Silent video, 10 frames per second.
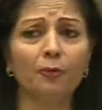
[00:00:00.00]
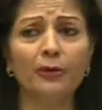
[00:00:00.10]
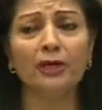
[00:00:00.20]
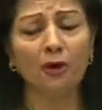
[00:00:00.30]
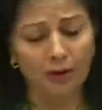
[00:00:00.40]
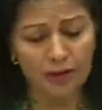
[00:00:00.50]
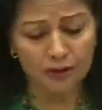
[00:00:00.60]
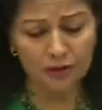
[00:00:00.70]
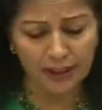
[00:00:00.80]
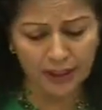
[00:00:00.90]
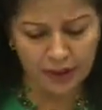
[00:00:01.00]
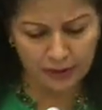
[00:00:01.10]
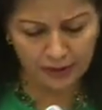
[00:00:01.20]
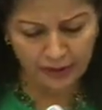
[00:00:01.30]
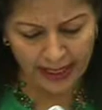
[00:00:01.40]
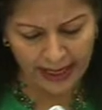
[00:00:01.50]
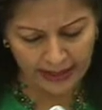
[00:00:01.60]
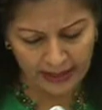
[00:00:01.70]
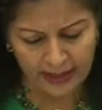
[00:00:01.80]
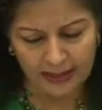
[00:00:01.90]
we also need to look
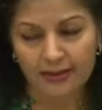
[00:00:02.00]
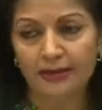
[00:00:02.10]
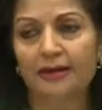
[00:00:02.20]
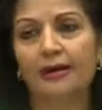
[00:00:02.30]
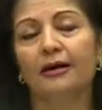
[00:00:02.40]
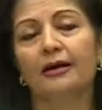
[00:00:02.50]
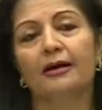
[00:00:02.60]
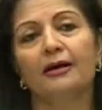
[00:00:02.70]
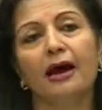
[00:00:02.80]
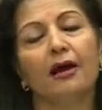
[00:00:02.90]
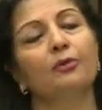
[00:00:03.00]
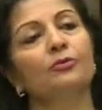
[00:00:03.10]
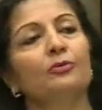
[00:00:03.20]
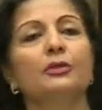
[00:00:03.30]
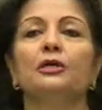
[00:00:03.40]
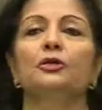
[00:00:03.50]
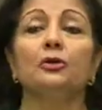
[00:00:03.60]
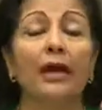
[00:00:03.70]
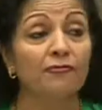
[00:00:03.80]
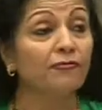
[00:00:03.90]
at now
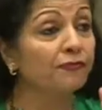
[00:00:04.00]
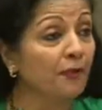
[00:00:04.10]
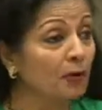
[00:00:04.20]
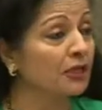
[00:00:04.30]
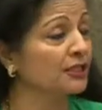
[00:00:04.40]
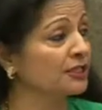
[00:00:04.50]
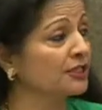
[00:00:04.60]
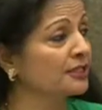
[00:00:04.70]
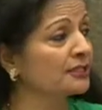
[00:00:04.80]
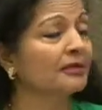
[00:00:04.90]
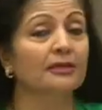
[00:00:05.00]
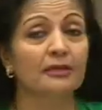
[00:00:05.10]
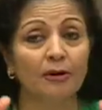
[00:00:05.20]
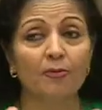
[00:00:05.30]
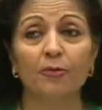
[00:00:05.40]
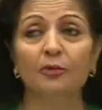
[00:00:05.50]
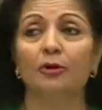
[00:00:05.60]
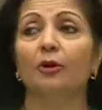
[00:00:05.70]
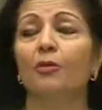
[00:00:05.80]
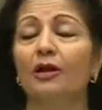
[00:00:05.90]
and focus the
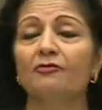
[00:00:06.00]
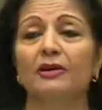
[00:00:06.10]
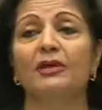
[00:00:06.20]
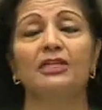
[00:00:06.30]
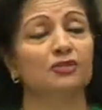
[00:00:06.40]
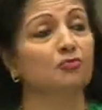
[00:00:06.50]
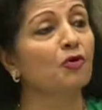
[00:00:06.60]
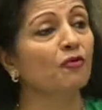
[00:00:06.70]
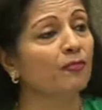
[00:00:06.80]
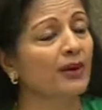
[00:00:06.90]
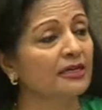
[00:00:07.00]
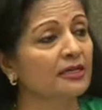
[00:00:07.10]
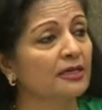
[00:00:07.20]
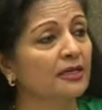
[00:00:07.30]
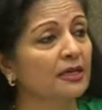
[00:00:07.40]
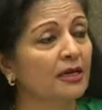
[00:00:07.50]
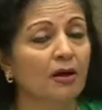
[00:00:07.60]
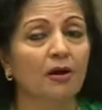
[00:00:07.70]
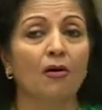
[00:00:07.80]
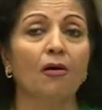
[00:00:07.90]
global women's movement
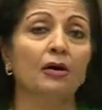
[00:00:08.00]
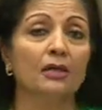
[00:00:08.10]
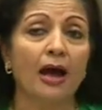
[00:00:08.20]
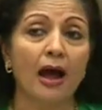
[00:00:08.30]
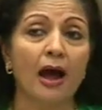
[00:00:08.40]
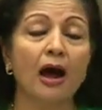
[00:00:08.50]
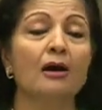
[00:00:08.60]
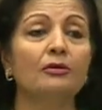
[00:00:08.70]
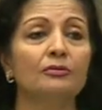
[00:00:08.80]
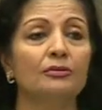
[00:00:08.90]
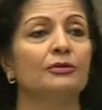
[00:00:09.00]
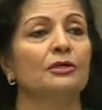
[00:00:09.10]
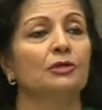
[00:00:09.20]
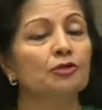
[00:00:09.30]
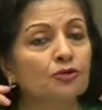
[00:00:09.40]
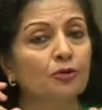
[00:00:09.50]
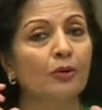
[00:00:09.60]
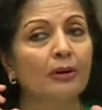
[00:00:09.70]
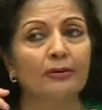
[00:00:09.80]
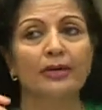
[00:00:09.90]
on how to
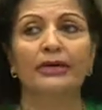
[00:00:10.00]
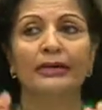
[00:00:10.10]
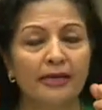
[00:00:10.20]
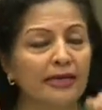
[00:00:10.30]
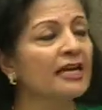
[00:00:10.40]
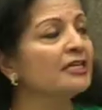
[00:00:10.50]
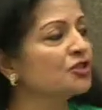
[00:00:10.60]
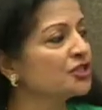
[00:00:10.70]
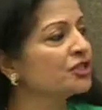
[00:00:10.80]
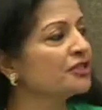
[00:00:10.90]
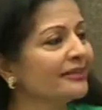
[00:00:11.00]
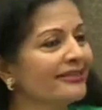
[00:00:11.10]
clinch the